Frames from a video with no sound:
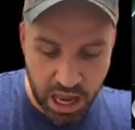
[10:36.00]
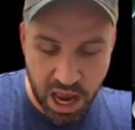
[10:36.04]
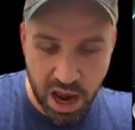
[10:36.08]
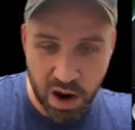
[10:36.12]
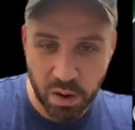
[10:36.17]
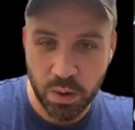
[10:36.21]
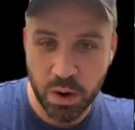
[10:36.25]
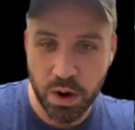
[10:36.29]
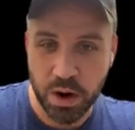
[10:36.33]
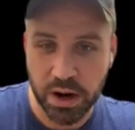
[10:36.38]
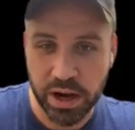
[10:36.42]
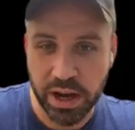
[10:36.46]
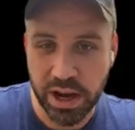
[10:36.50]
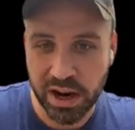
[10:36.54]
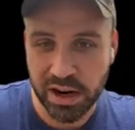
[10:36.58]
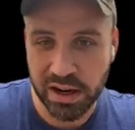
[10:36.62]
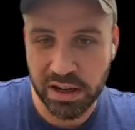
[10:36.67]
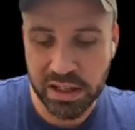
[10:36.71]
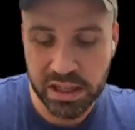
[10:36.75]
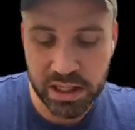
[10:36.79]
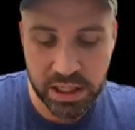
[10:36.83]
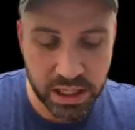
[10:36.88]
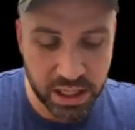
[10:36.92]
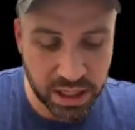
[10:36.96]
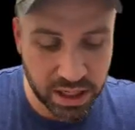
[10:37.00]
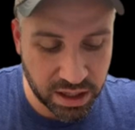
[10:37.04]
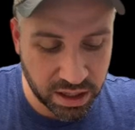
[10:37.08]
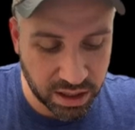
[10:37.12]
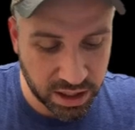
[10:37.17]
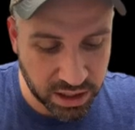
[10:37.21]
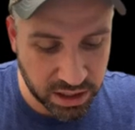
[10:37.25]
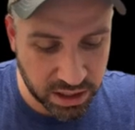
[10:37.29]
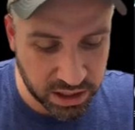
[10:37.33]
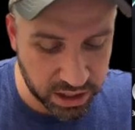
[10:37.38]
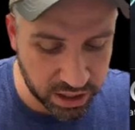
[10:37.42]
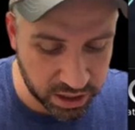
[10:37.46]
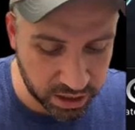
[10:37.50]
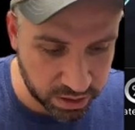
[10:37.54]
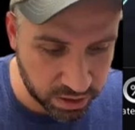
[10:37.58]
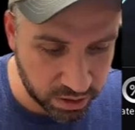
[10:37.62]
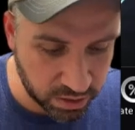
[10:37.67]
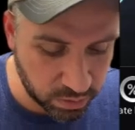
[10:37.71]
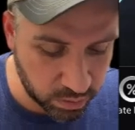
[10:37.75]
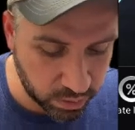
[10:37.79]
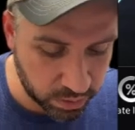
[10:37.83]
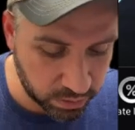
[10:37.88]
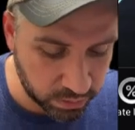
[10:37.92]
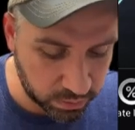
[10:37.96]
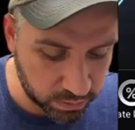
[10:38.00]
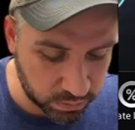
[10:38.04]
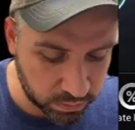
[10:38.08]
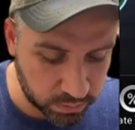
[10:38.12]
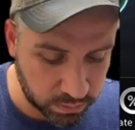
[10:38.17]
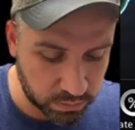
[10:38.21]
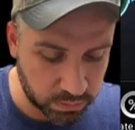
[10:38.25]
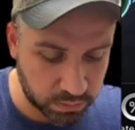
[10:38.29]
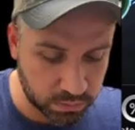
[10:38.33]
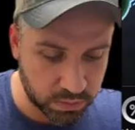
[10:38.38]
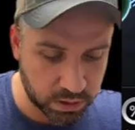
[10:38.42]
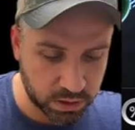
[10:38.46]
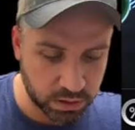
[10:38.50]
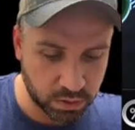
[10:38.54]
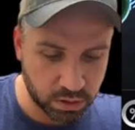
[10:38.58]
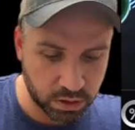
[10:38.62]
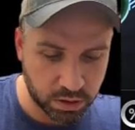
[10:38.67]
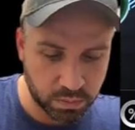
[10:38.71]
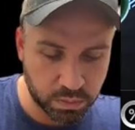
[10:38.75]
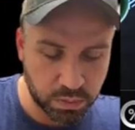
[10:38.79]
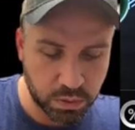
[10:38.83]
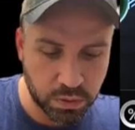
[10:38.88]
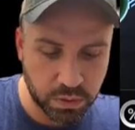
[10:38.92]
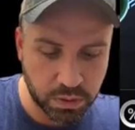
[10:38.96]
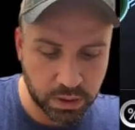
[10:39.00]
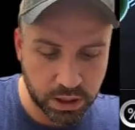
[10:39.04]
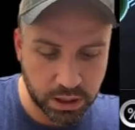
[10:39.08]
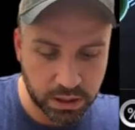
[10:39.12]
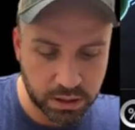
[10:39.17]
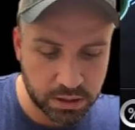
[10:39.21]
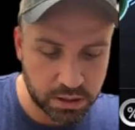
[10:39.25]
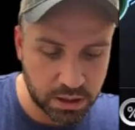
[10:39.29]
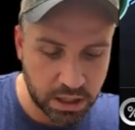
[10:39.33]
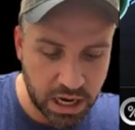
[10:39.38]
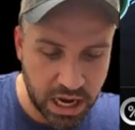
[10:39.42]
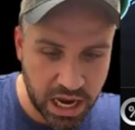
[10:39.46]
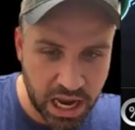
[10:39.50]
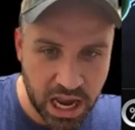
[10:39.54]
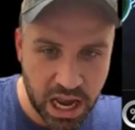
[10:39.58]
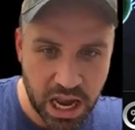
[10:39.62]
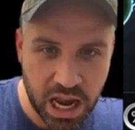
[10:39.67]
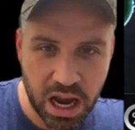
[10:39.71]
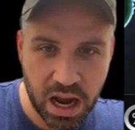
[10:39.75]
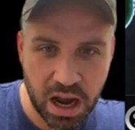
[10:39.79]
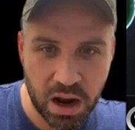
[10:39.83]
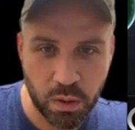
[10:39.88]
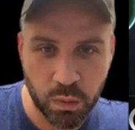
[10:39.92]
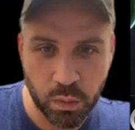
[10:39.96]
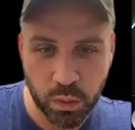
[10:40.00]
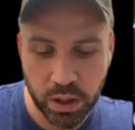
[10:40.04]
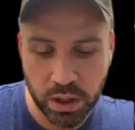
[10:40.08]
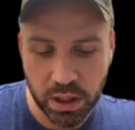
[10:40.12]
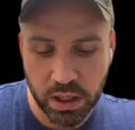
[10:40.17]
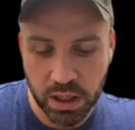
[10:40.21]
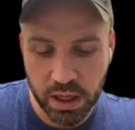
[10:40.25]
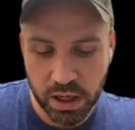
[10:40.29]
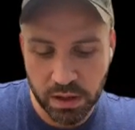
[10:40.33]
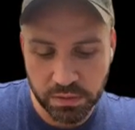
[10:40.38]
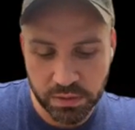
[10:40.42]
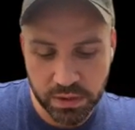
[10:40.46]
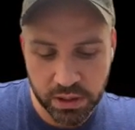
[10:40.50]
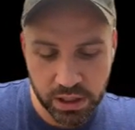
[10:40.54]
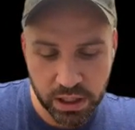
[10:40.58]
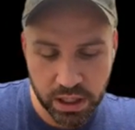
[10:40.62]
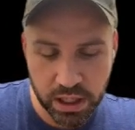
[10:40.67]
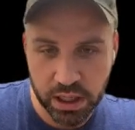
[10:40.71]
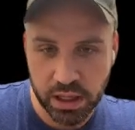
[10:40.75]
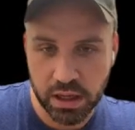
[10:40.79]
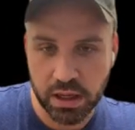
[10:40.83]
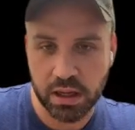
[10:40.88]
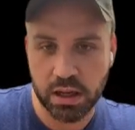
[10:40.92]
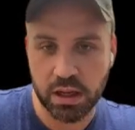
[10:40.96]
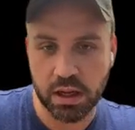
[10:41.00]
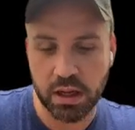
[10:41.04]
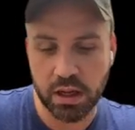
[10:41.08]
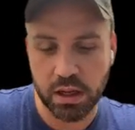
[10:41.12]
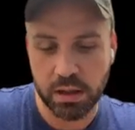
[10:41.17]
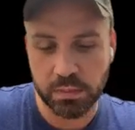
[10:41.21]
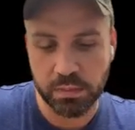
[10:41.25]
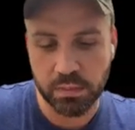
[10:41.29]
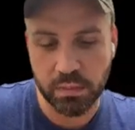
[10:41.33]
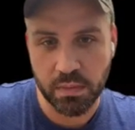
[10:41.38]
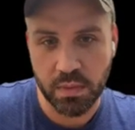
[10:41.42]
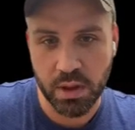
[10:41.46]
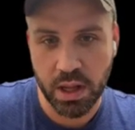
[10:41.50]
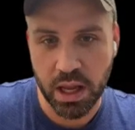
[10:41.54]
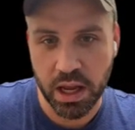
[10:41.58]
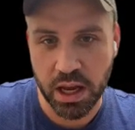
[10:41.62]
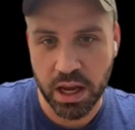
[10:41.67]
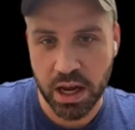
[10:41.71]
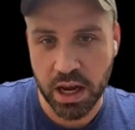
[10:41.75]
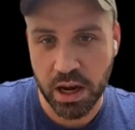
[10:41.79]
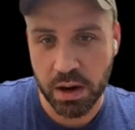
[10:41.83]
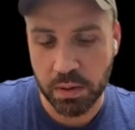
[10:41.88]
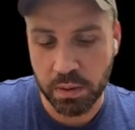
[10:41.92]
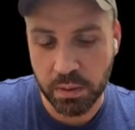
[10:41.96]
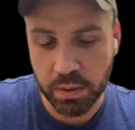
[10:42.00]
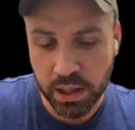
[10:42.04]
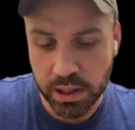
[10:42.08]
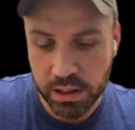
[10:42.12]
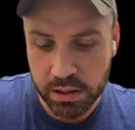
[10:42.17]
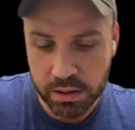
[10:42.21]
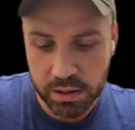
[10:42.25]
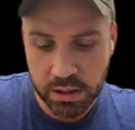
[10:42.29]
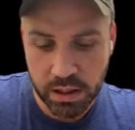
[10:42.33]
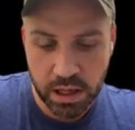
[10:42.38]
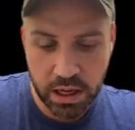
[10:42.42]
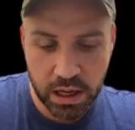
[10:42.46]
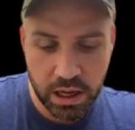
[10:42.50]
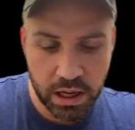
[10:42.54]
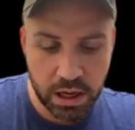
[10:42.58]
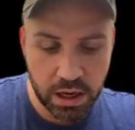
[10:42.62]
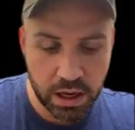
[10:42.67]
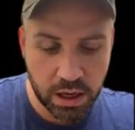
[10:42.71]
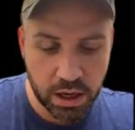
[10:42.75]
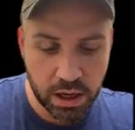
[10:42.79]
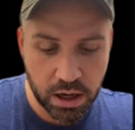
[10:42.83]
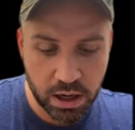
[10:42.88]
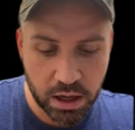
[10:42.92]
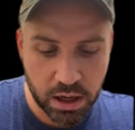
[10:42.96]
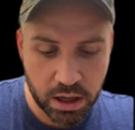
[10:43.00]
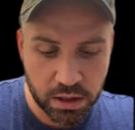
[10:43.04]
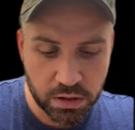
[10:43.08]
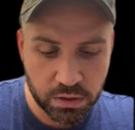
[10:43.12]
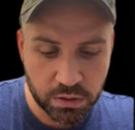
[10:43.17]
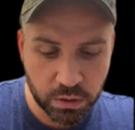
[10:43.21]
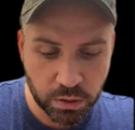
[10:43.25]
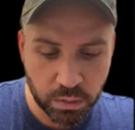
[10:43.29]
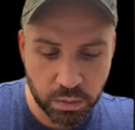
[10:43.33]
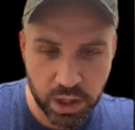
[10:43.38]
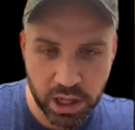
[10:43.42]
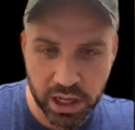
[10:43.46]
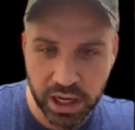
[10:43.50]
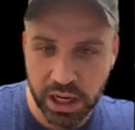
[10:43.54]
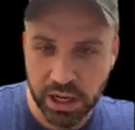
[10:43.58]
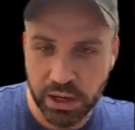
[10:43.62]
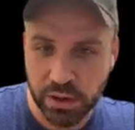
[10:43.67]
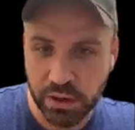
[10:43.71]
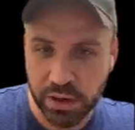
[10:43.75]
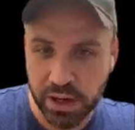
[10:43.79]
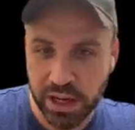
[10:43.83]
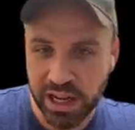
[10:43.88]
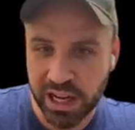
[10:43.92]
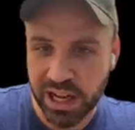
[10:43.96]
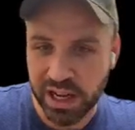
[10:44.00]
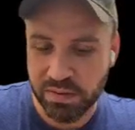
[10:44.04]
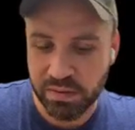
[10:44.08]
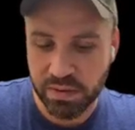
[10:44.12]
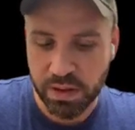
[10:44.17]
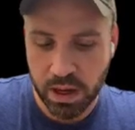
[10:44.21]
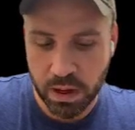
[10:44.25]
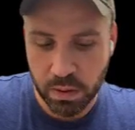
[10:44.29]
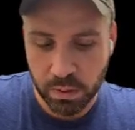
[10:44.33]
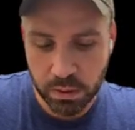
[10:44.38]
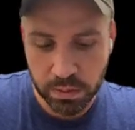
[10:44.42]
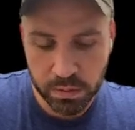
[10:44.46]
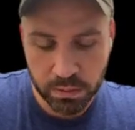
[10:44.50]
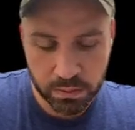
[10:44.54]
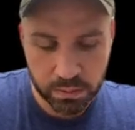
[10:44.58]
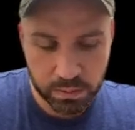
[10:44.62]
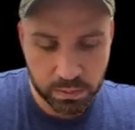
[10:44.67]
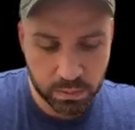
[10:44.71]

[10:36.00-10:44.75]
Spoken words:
We are guaranteed a legendary on this one. Let's go and pull this. I would love to get IRX Storm Relic. I do not have that one.